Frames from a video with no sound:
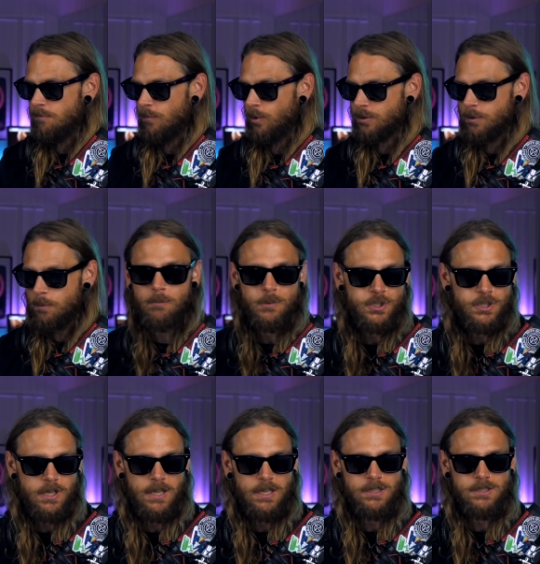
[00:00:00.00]
multiple
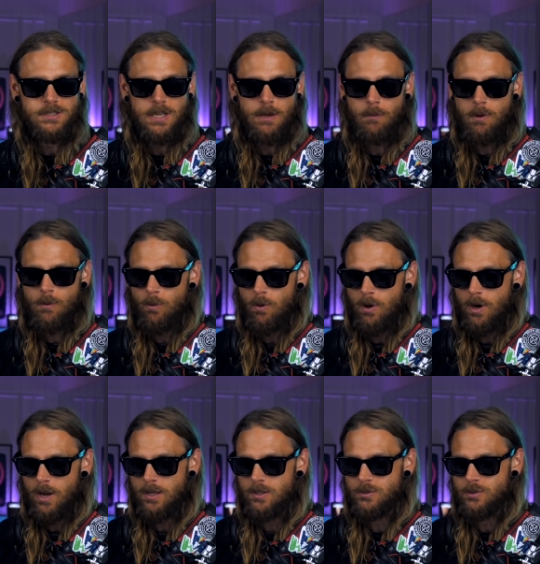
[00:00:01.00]
machines, and we
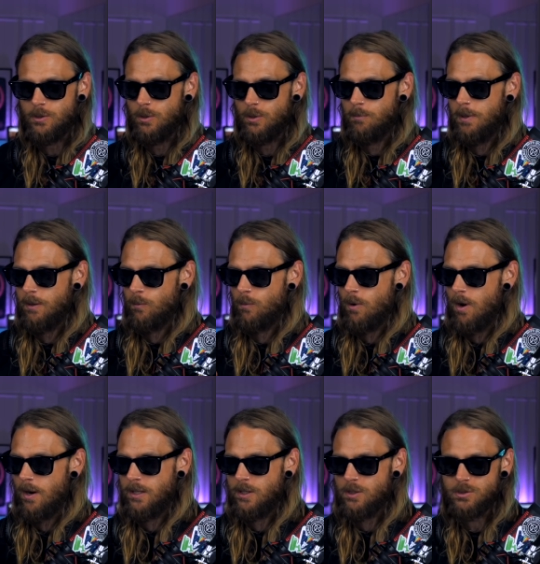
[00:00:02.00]
want it to be
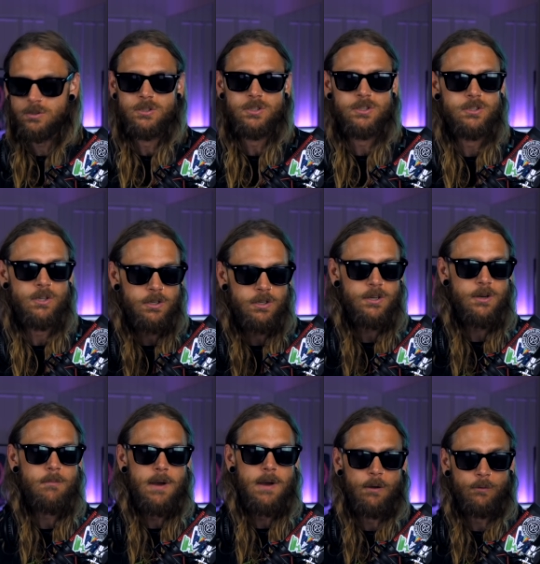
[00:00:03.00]
running just a
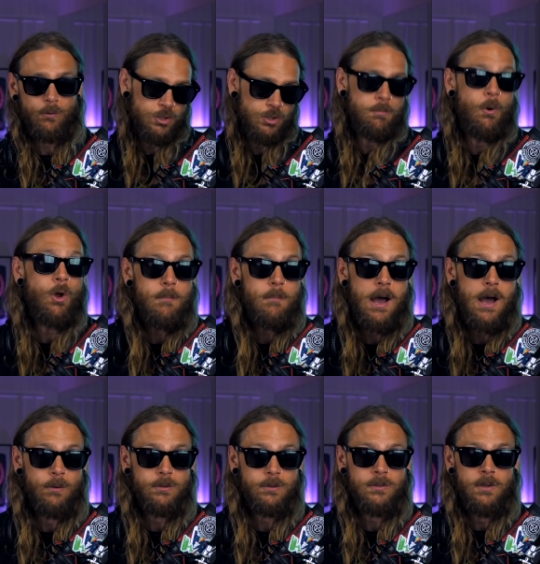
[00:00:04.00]
certain amount or a small
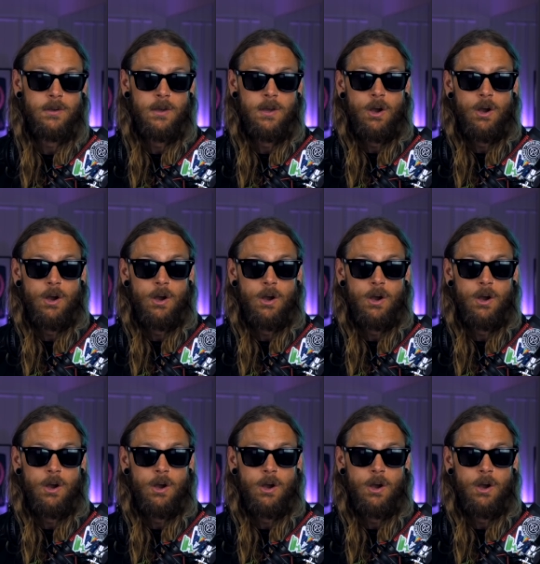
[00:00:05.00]
amount